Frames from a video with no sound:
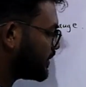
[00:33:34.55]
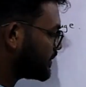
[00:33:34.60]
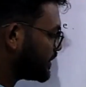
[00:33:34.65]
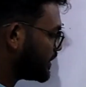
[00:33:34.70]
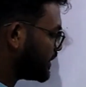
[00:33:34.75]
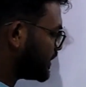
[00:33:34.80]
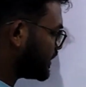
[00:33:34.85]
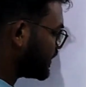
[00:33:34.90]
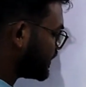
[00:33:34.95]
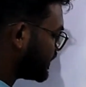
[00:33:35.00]

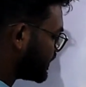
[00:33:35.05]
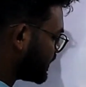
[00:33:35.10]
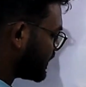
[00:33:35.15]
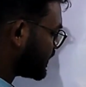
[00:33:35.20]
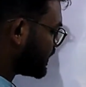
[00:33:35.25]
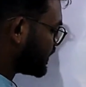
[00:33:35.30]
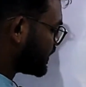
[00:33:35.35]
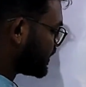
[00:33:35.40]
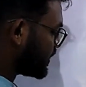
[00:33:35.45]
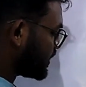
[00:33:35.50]
the
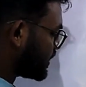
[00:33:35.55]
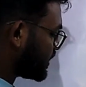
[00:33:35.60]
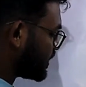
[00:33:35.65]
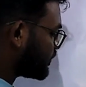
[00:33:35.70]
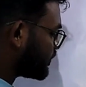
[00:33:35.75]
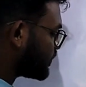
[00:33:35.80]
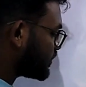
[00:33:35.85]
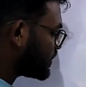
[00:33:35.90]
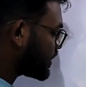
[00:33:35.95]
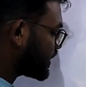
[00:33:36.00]
for
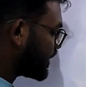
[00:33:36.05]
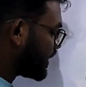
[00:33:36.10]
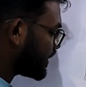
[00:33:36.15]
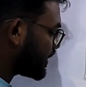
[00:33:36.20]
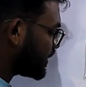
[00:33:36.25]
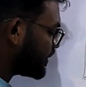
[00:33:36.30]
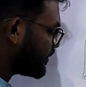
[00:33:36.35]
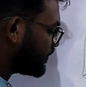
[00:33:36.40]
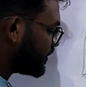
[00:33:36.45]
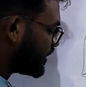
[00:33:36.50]
the
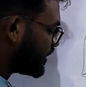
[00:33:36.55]
current we